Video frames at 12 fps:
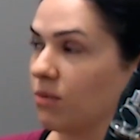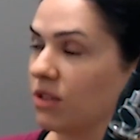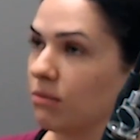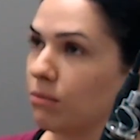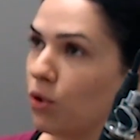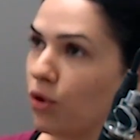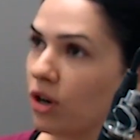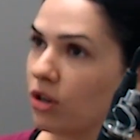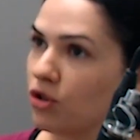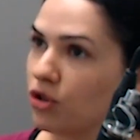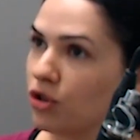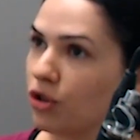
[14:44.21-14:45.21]
it was
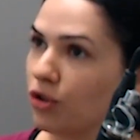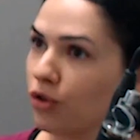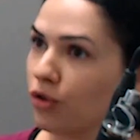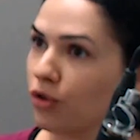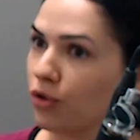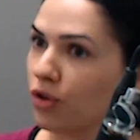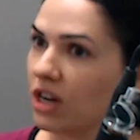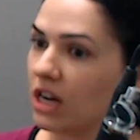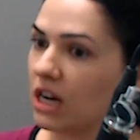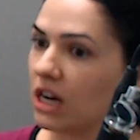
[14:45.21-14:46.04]
important to